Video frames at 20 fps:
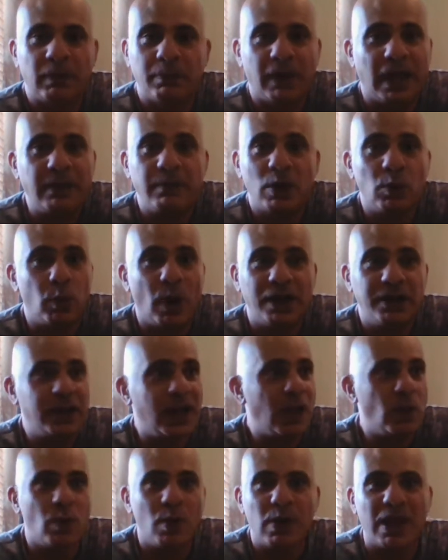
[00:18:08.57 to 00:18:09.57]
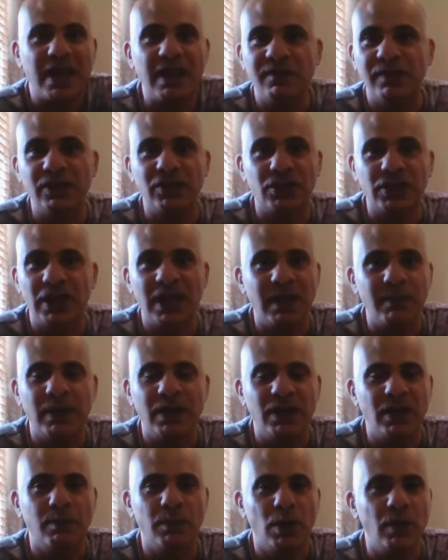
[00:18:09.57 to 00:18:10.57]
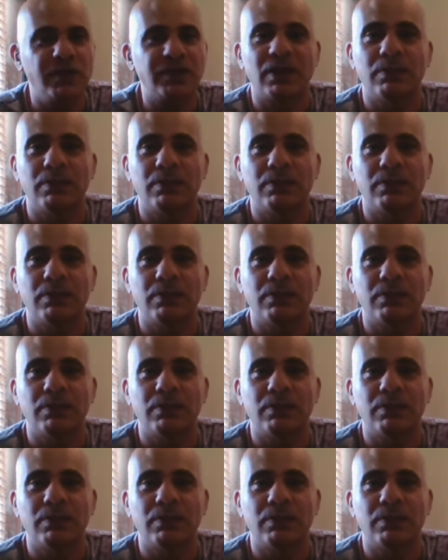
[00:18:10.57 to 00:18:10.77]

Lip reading: maybe one day we'll even see him in the movie.